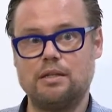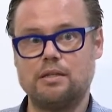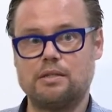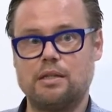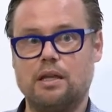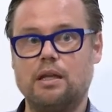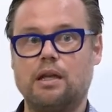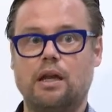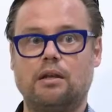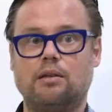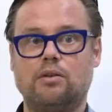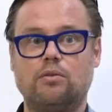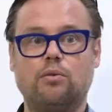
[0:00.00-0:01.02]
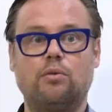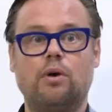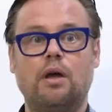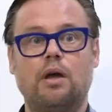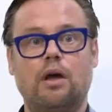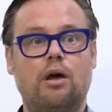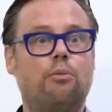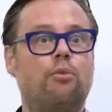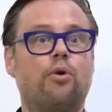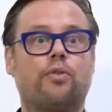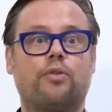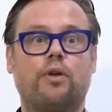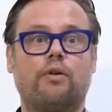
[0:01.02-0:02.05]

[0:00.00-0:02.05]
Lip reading: is dedicated to a more